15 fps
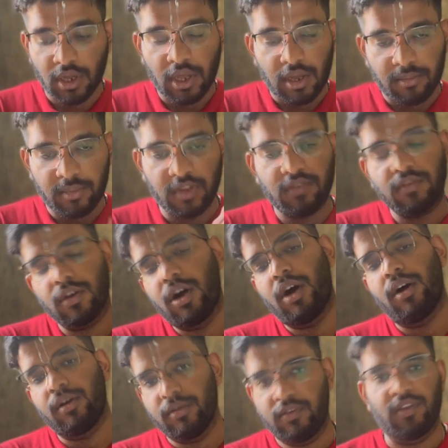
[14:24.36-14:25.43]
Means,
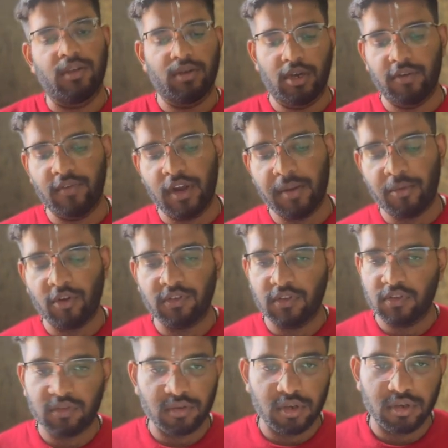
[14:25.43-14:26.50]
see, when a
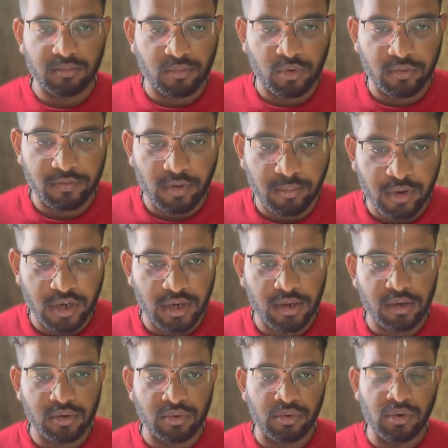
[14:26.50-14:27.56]
process move from
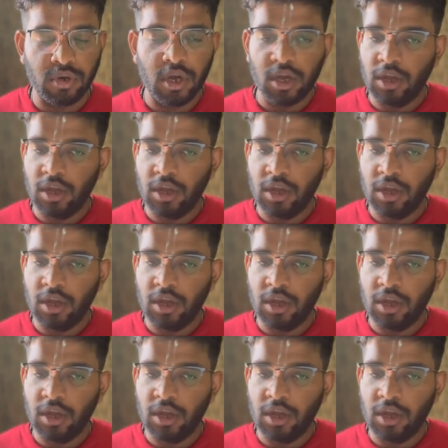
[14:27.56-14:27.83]
kernel to